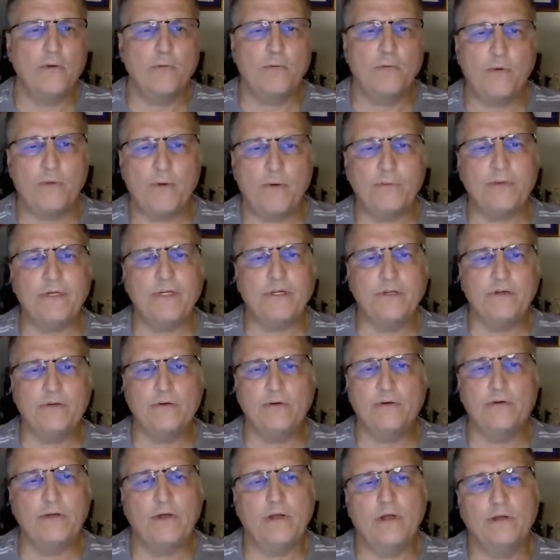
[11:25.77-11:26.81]
Well, what we
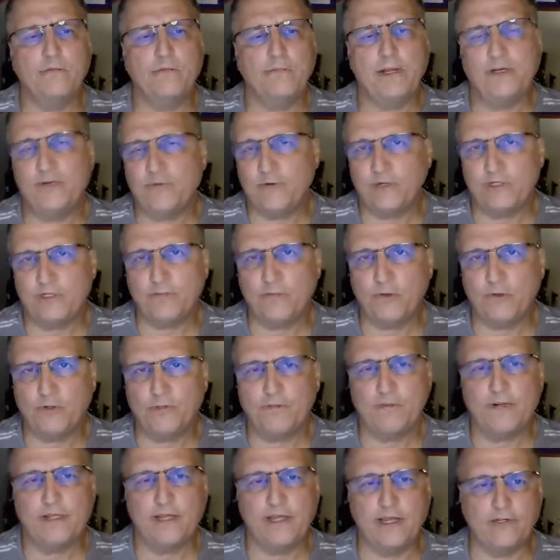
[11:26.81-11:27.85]
do in matrix
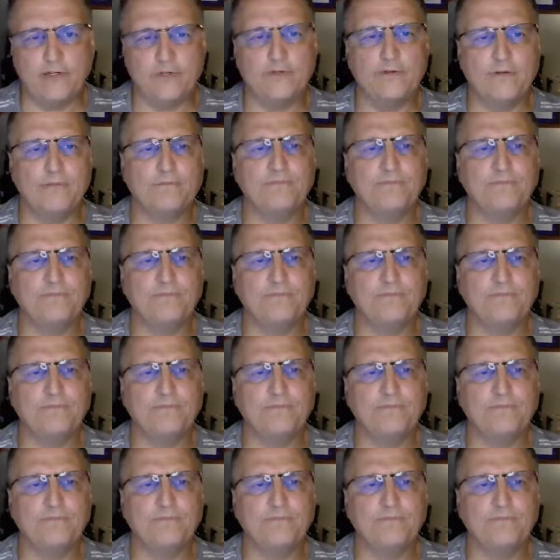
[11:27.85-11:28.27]
multiplication